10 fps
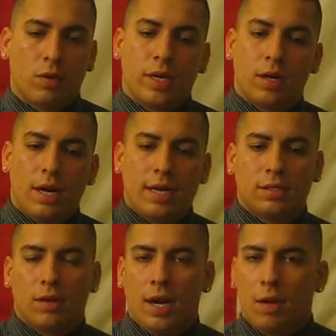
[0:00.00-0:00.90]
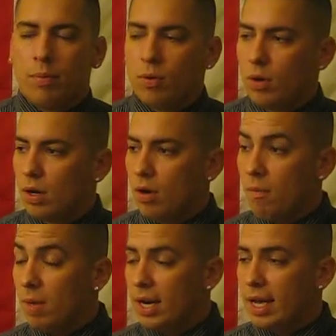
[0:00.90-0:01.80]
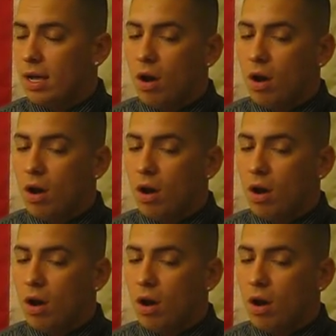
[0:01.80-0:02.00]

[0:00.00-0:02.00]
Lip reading: International Airport on Monday,